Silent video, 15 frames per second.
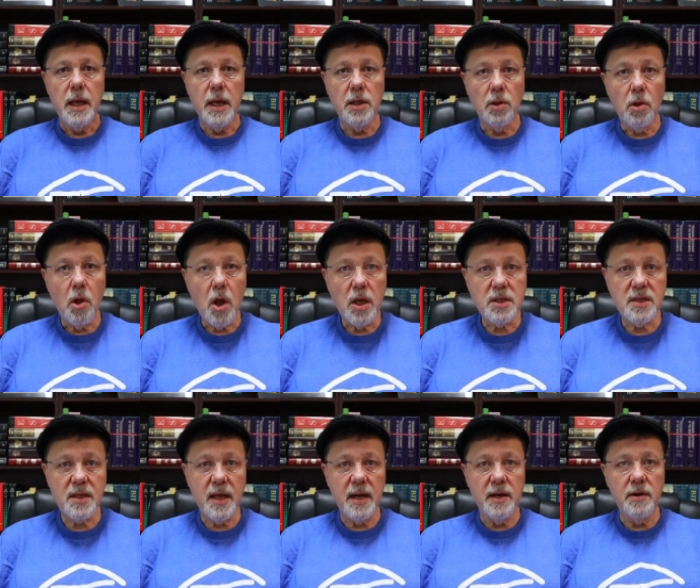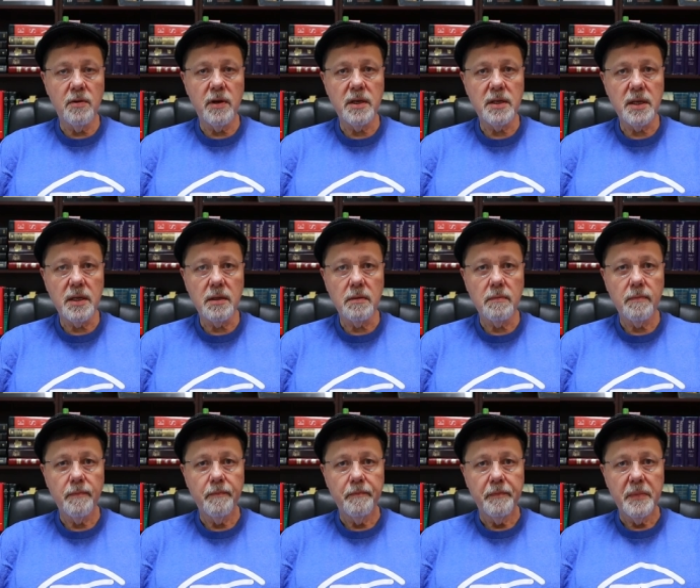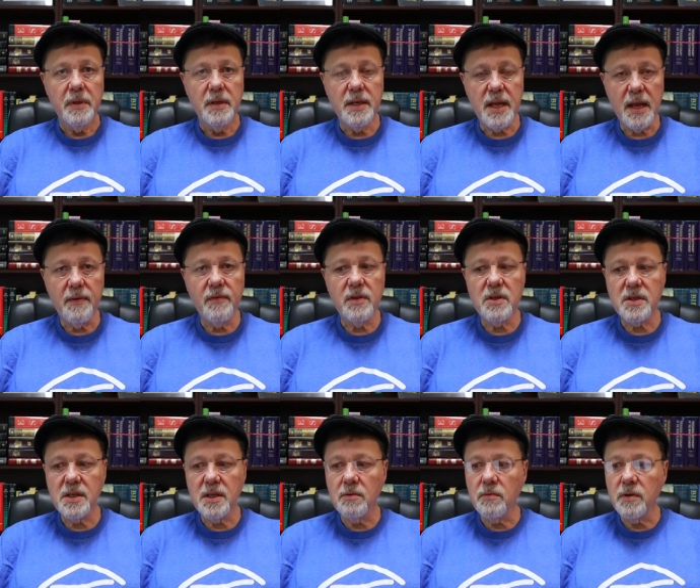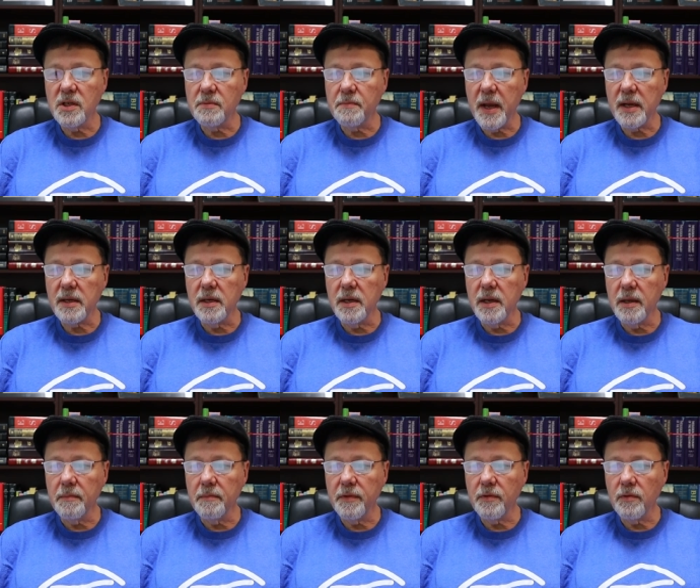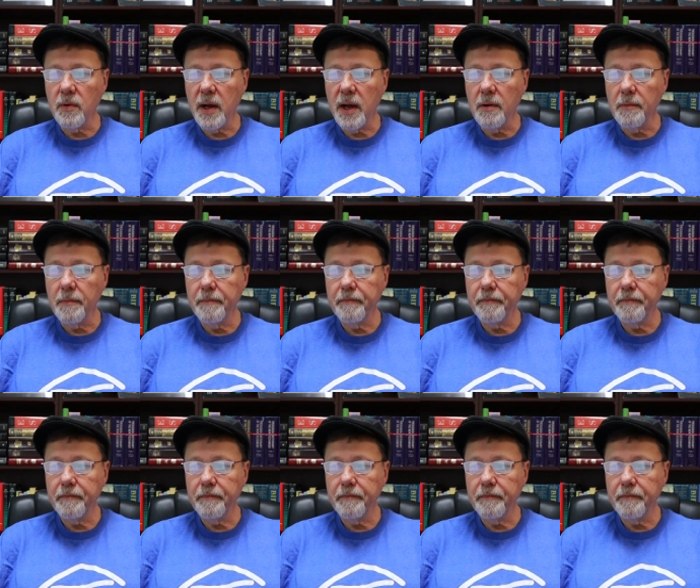and lost that anointing. David still respected him throughout.